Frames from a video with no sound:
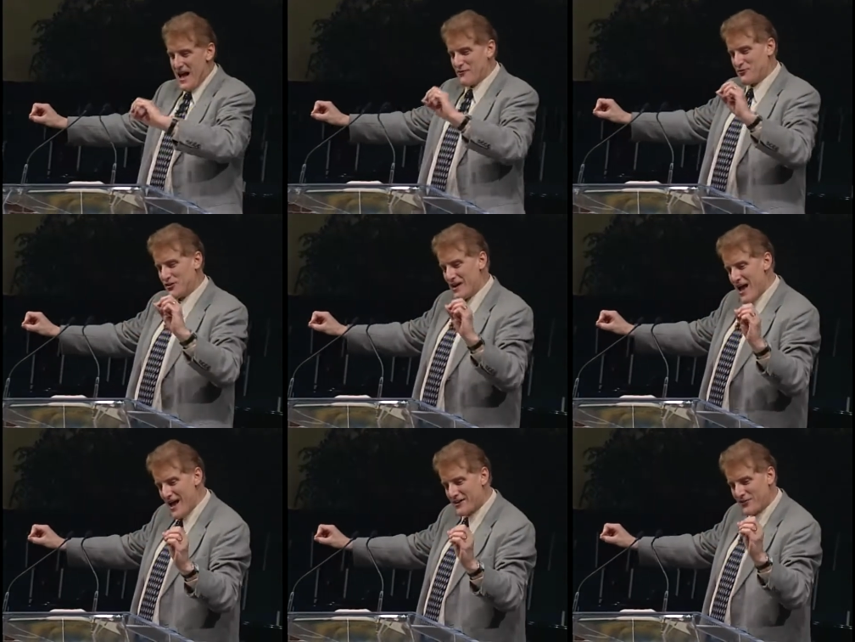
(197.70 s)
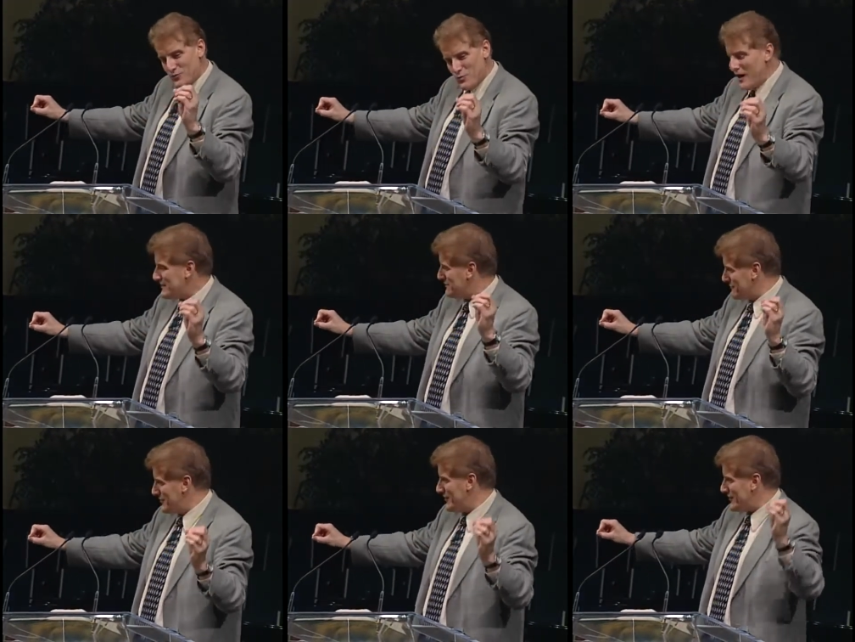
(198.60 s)
after Acts
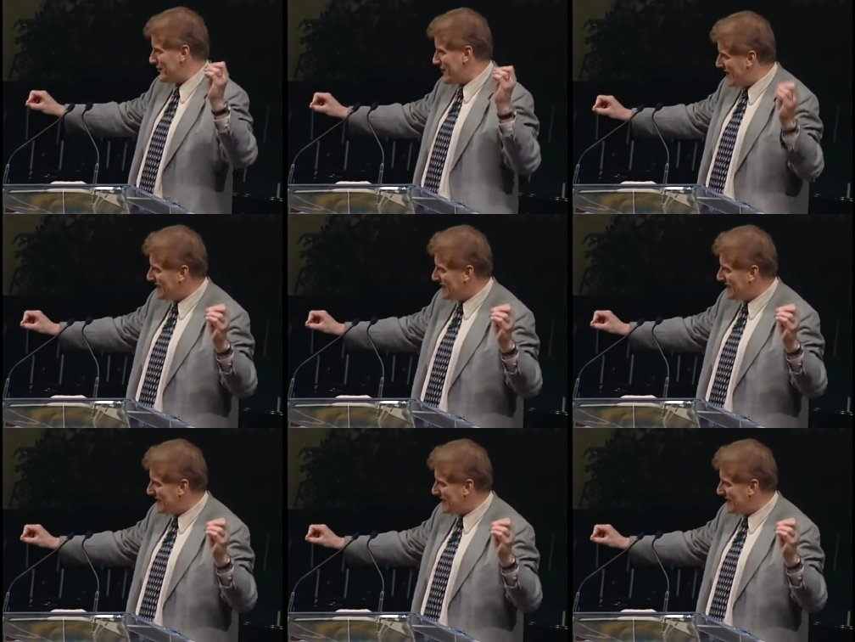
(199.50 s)
1, verse